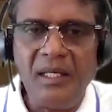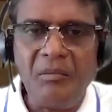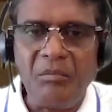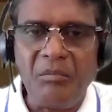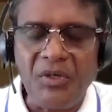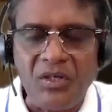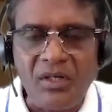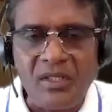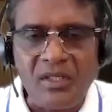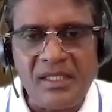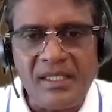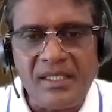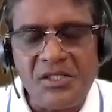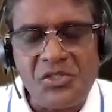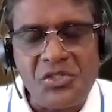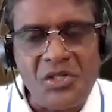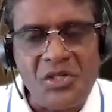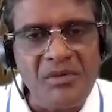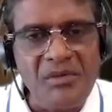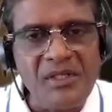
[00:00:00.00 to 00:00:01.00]
because
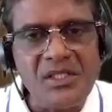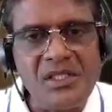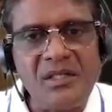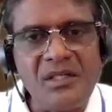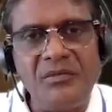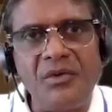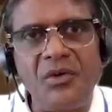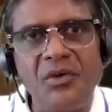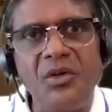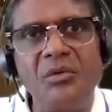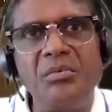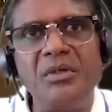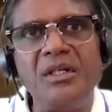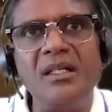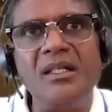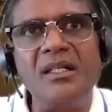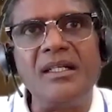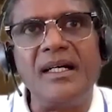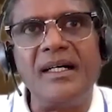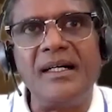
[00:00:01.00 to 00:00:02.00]
there's so much of
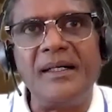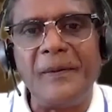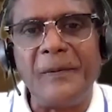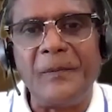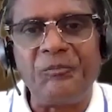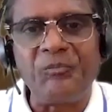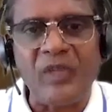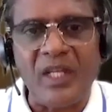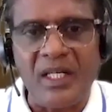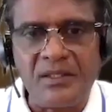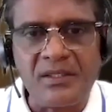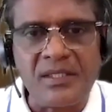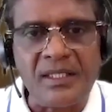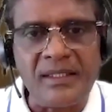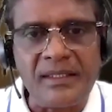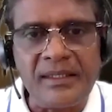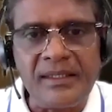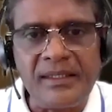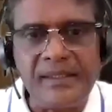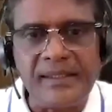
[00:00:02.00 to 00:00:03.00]
global
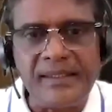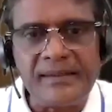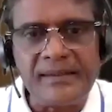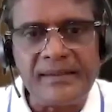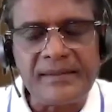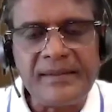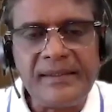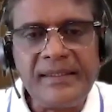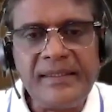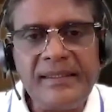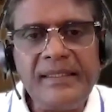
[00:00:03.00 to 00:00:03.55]
uncertainties.